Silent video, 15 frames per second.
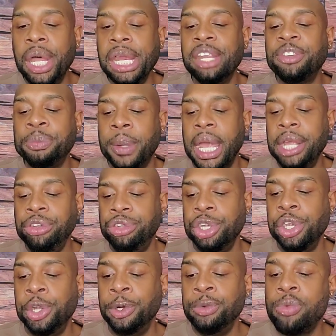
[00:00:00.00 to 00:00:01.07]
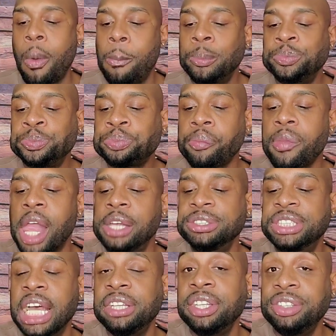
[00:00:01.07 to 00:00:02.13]
ahead and explain to you
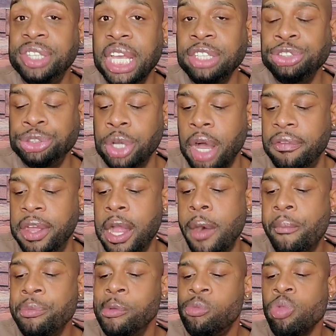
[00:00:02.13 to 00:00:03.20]
that the texture of it